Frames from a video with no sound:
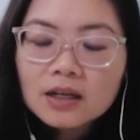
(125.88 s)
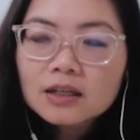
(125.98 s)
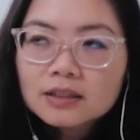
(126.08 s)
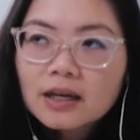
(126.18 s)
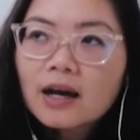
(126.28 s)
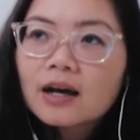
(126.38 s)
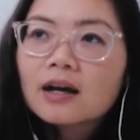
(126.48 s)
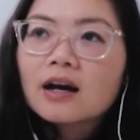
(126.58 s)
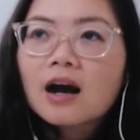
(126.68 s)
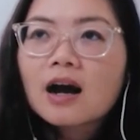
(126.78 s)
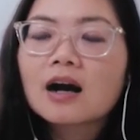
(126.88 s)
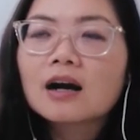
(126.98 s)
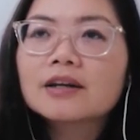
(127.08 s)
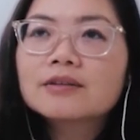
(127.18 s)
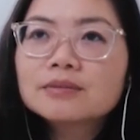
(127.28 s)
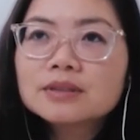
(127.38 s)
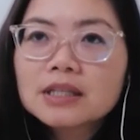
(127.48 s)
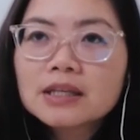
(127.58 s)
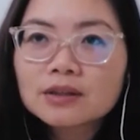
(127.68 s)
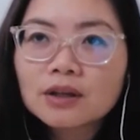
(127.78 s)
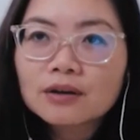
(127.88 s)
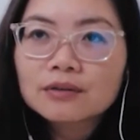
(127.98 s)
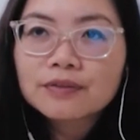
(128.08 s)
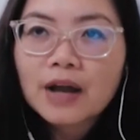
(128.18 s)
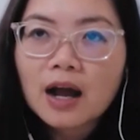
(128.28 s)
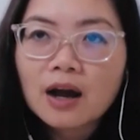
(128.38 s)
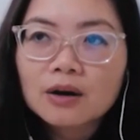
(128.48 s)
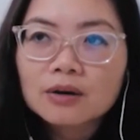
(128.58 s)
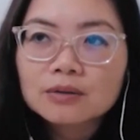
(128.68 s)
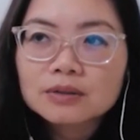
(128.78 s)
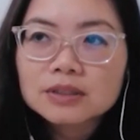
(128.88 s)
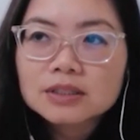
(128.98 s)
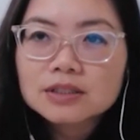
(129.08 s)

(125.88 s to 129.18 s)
Yeah, I really love how